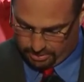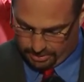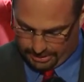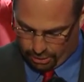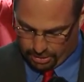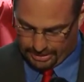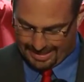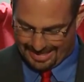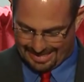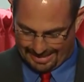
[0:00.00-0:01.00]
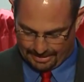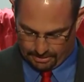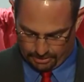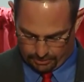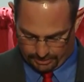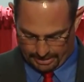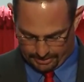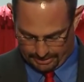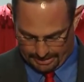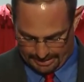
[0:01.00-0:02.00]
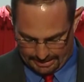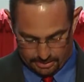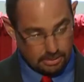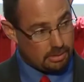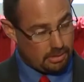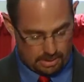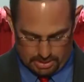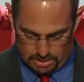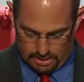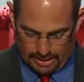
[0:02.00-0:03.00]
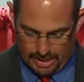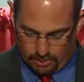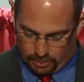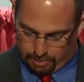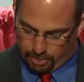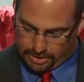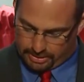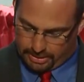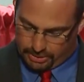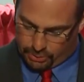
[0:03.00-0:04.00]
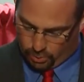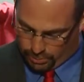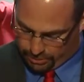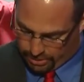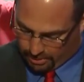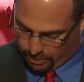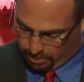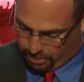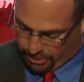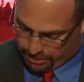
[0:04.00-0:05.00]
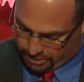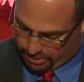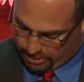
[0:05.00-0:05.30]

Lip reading: and Hurricane Ike in 2008, and with President George W. Bush